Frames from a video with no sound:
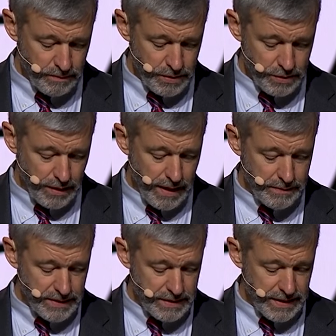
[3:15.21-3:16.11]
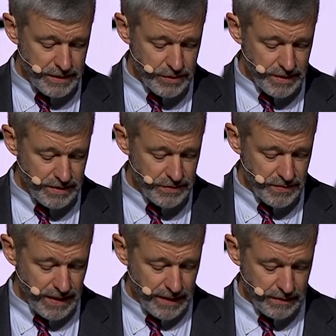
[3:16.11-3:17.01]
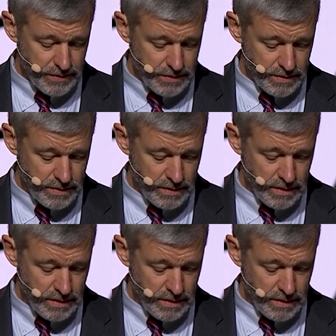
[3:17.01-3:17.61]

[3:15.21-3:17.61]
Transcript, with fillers: Prescribe and teach these things.